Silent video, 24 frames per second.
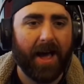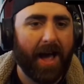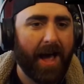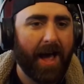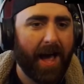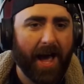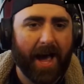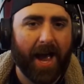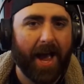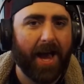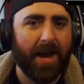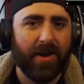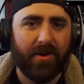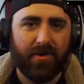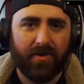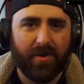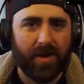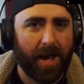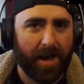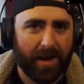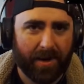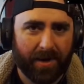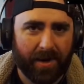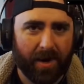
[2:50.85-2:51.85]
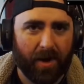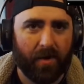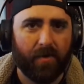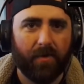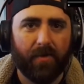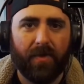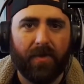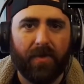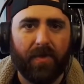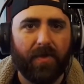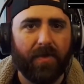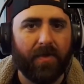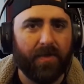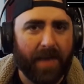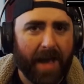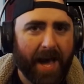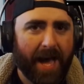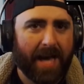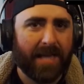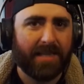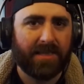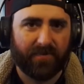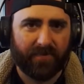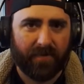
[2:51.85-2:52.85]
I do not know.
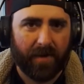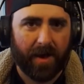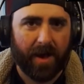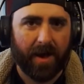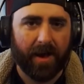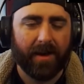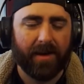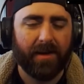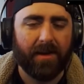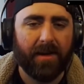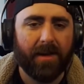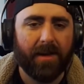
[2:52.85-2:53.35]
That's fine.